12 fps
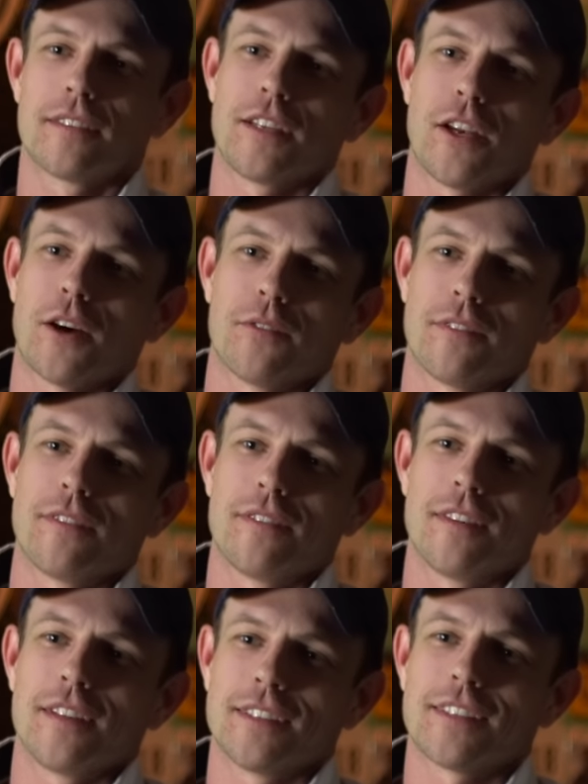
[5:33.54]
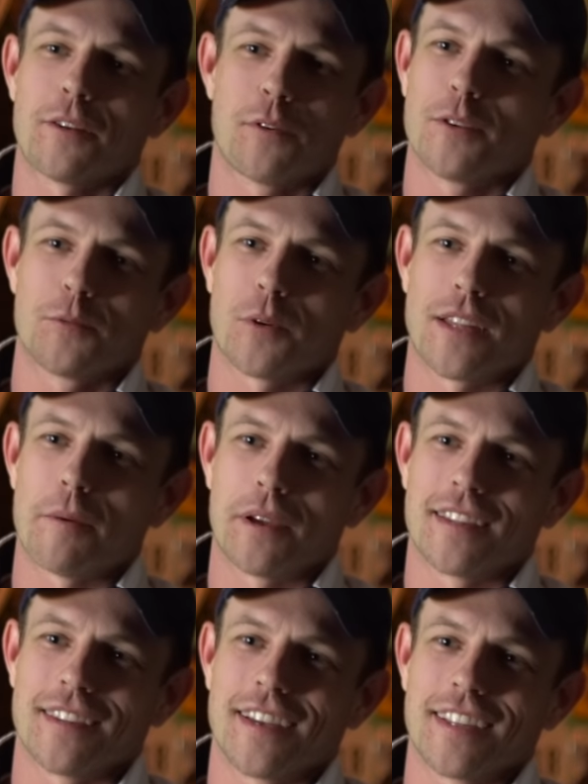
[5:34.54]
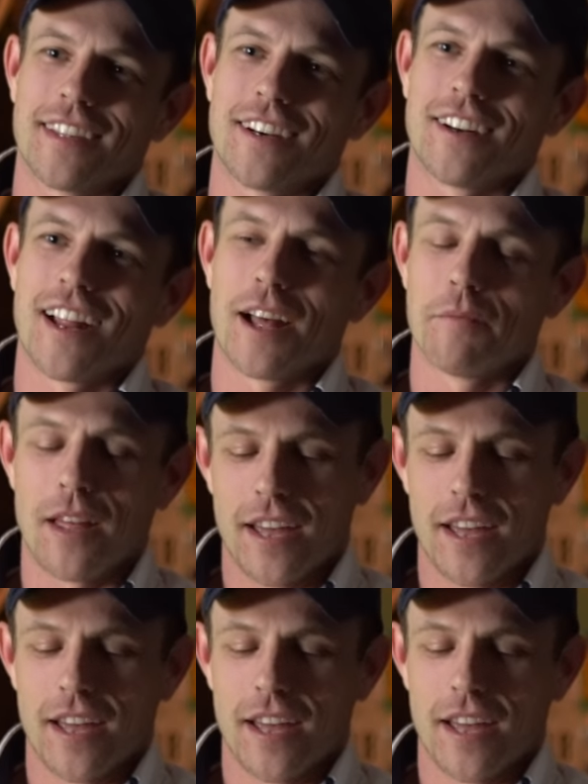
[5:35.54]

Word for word: You know, cell phones weren't that big a thing, and the internet. I'm